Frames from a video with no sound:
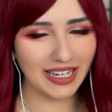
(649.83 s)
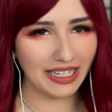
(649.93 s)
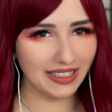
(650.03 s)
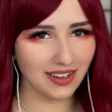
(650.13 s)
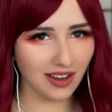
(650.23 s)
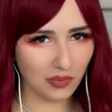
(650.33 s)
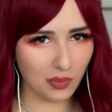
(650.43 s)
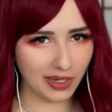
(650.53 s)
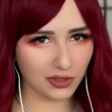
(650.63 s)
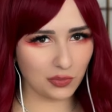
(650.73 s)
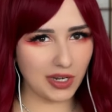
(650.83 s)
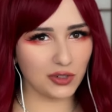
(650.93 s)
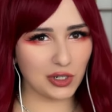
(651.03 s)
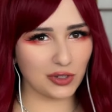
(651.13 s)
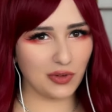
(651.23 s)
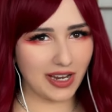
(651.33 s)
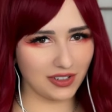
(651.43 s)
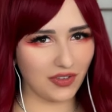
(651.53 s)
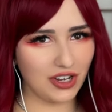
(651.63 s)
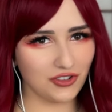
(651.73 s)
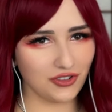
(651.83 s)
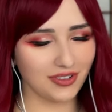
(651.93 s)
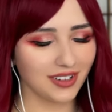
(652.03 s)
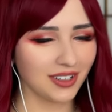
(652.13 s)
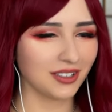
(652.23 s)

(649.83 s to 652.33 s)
In Matrix Reactivation.